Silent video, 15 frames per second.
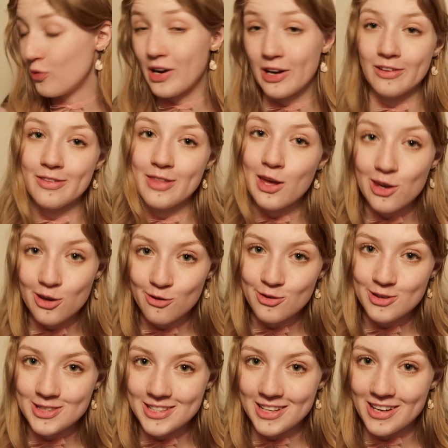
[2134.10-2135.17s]
well, thank you
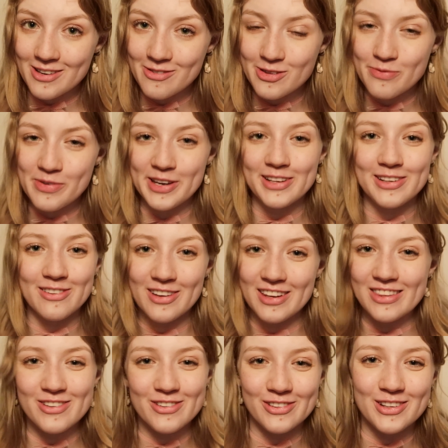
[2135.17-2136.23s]
for sitting with me and
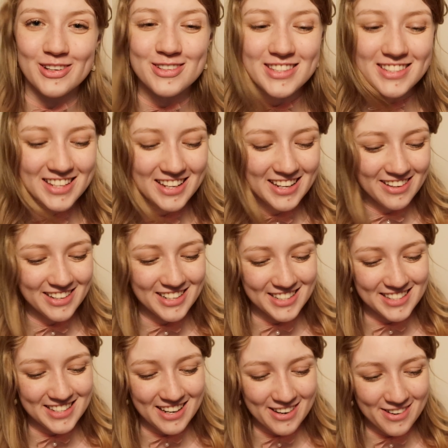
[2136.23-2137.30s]
looking through all those
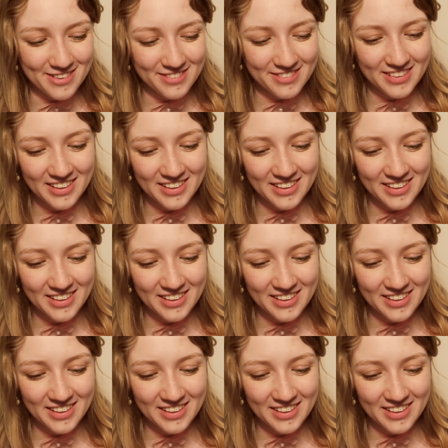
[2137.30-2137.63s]
just now.